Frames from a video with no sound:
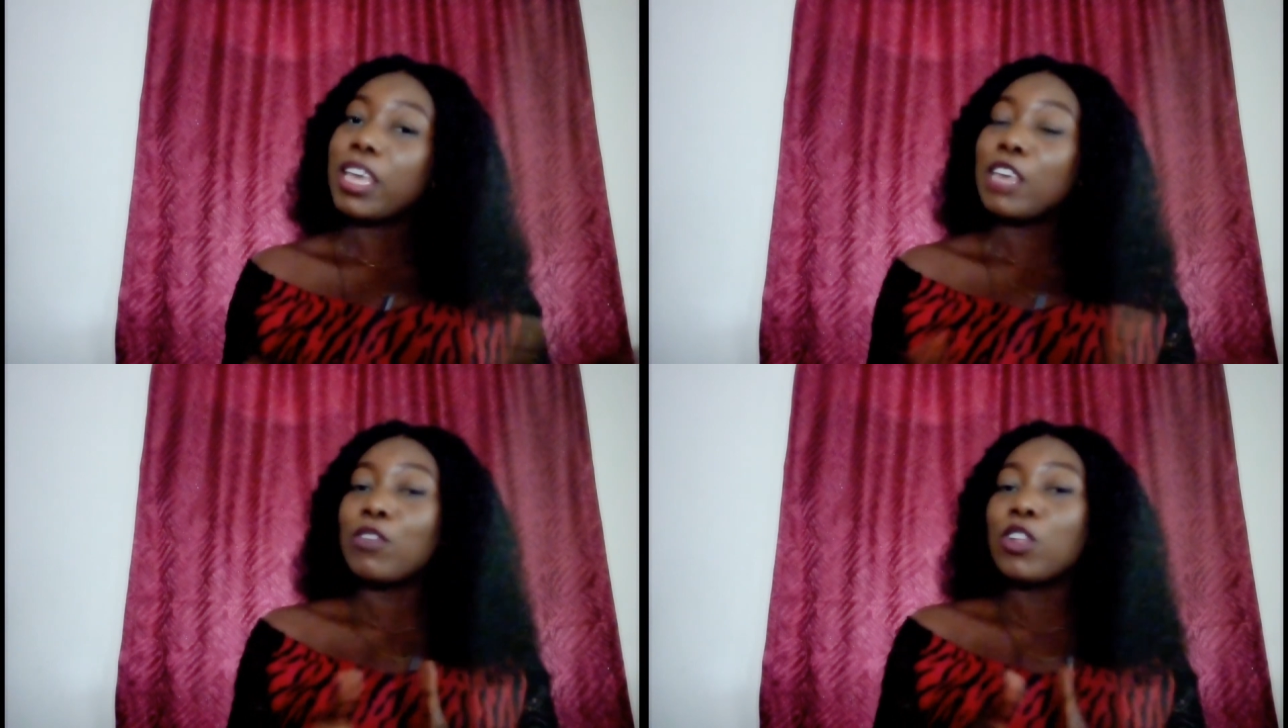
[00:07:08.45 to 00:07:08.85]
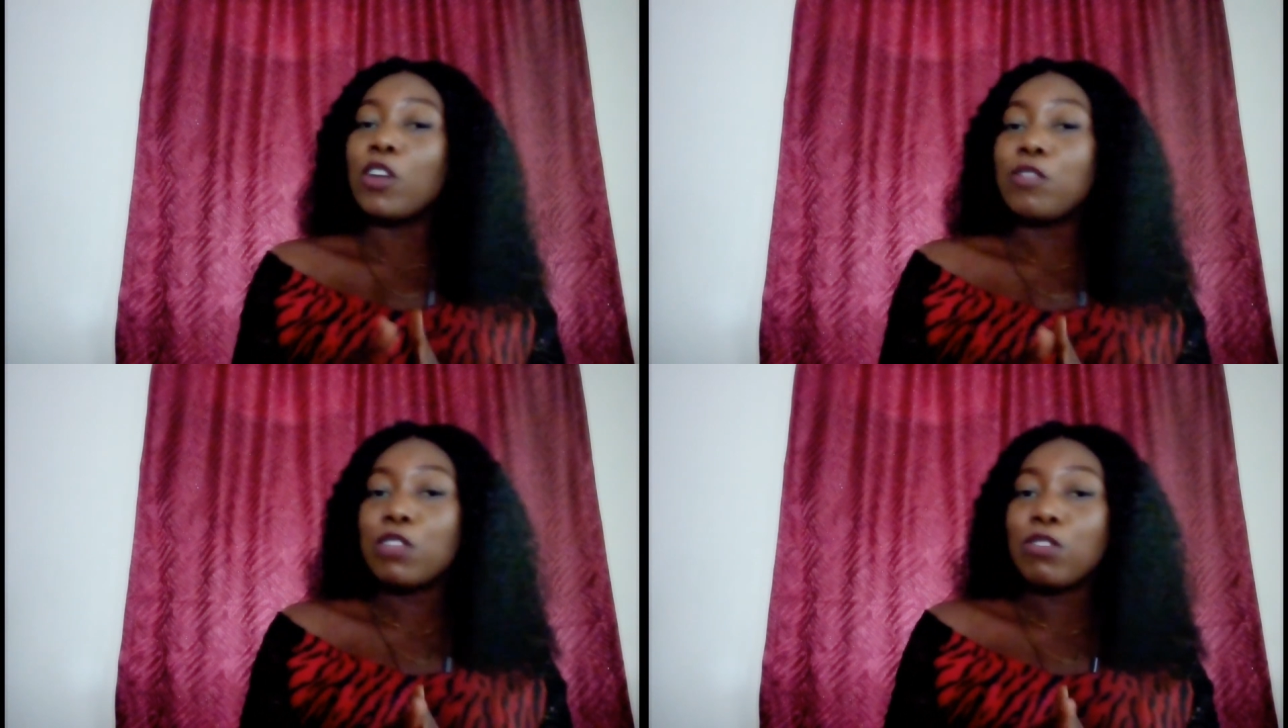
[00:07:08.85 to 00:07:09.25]
If you
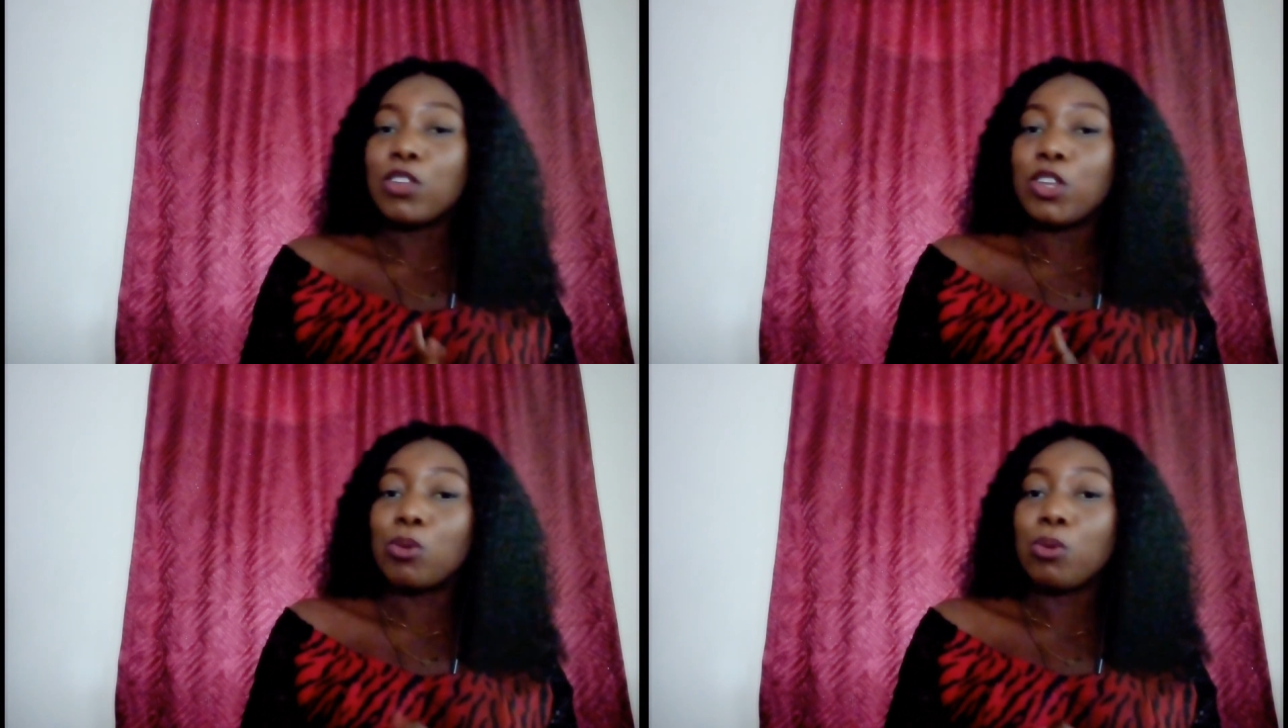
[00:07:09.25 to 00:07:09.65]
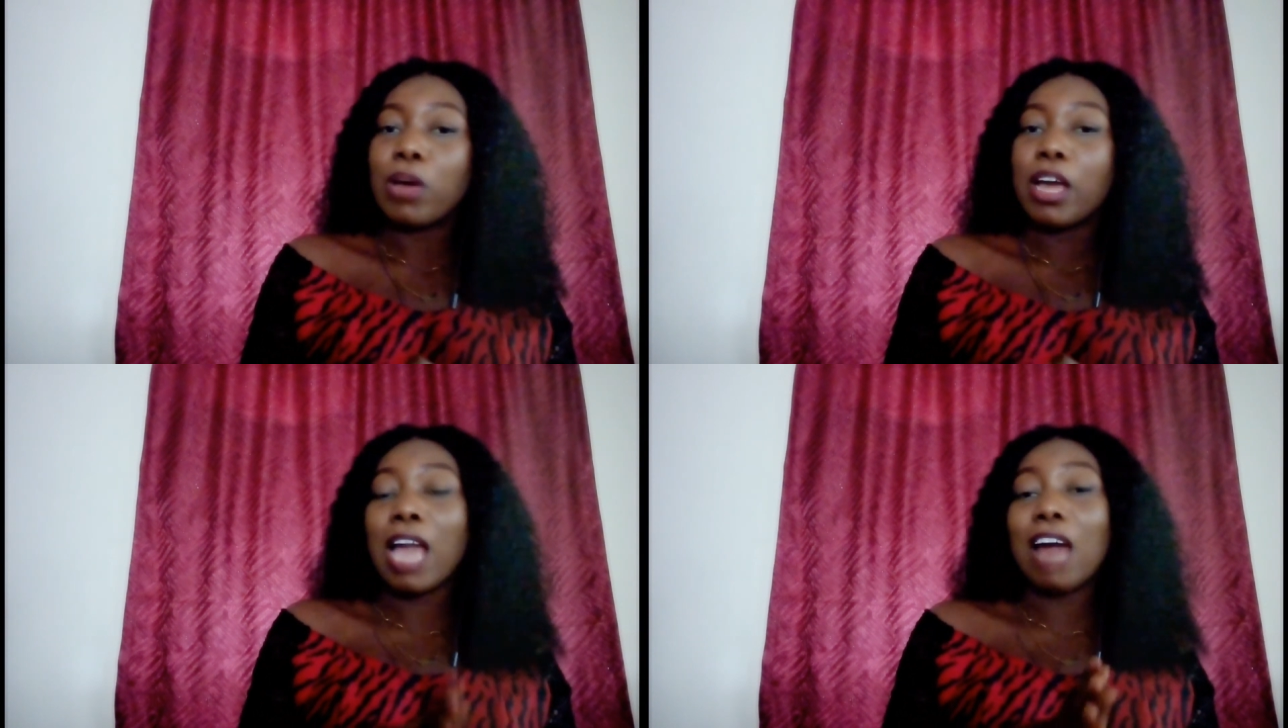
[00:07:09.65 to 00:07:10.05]
love this video
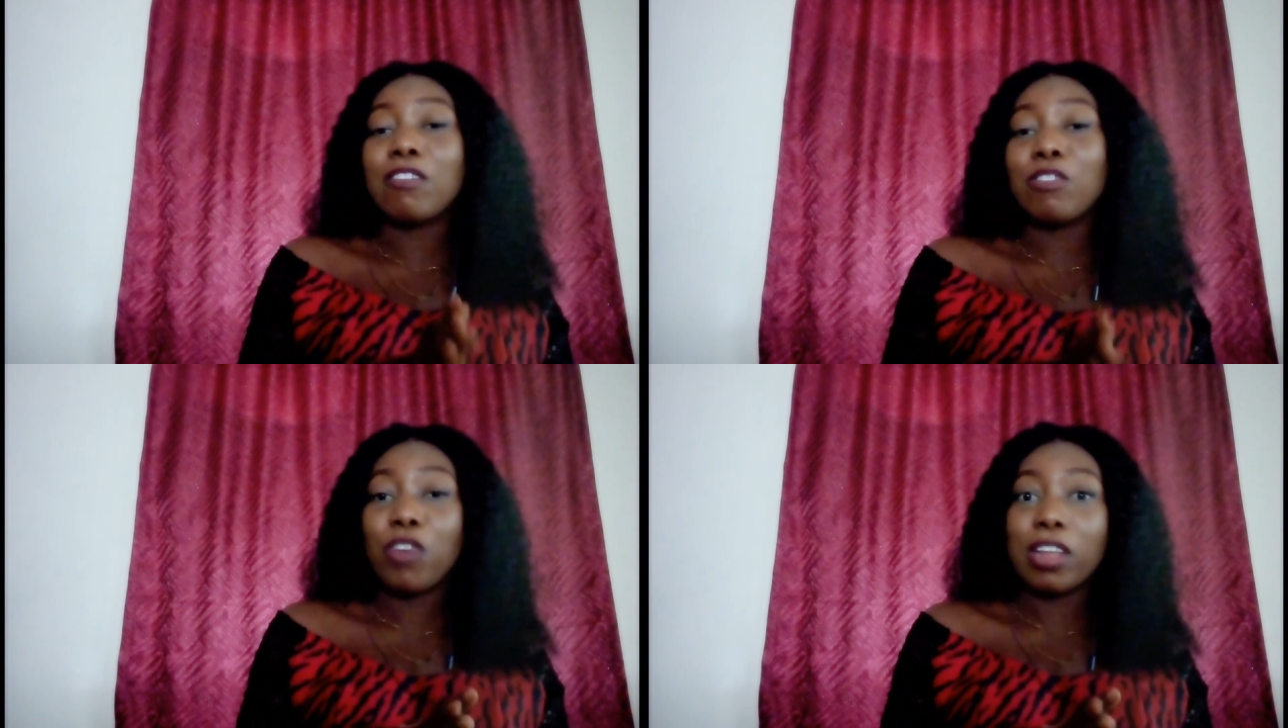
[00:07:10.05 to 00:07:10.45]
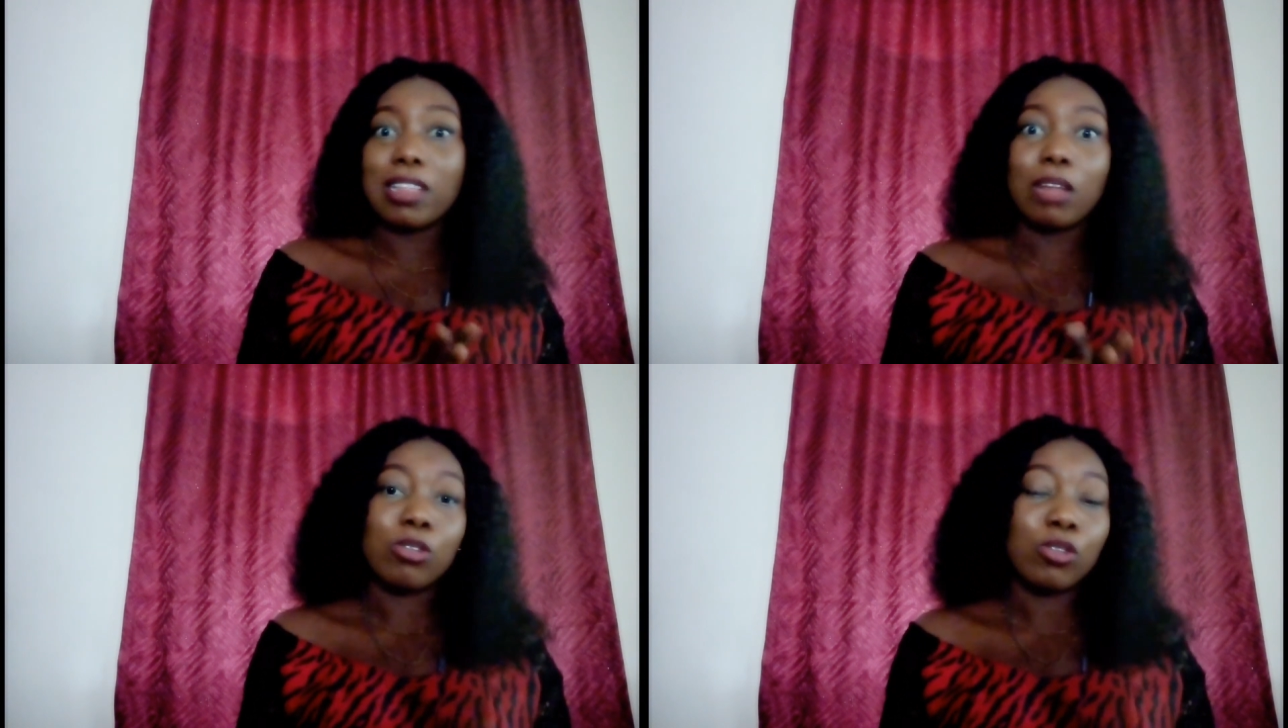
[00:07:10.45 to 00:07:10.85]
and you have a friend
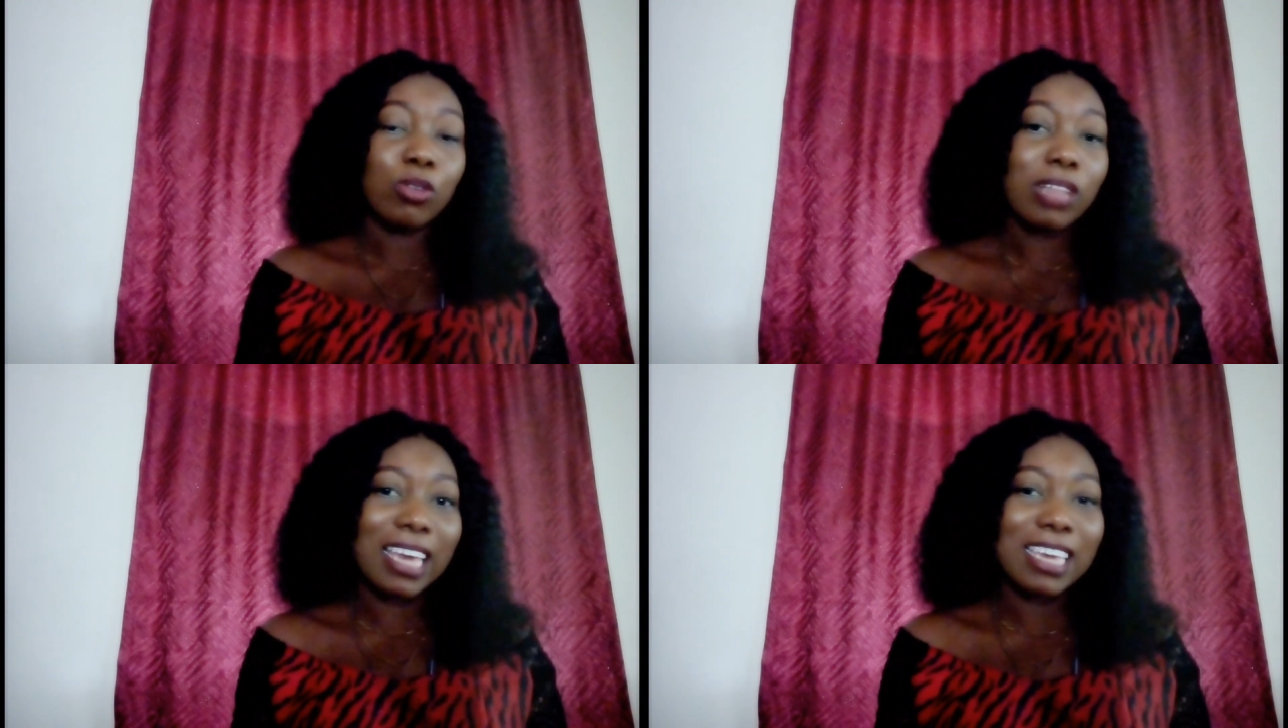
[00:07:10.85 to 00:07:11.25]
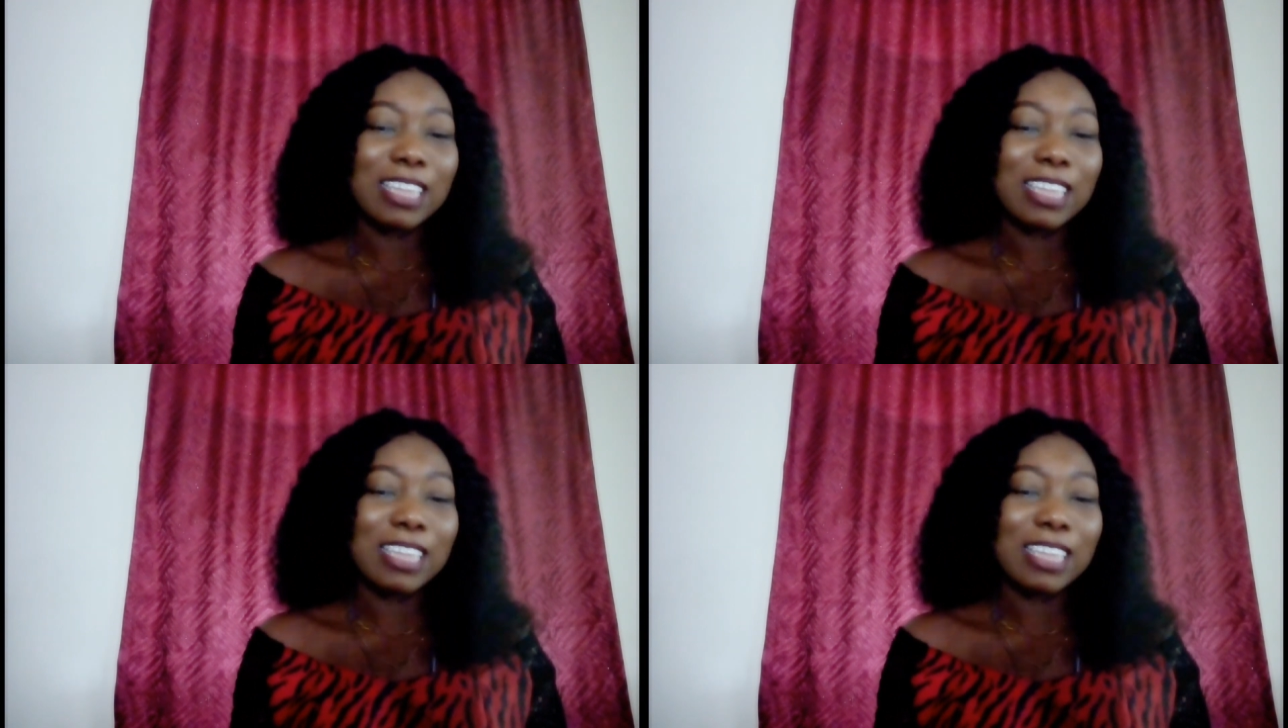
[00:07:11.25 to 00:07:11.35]
that also like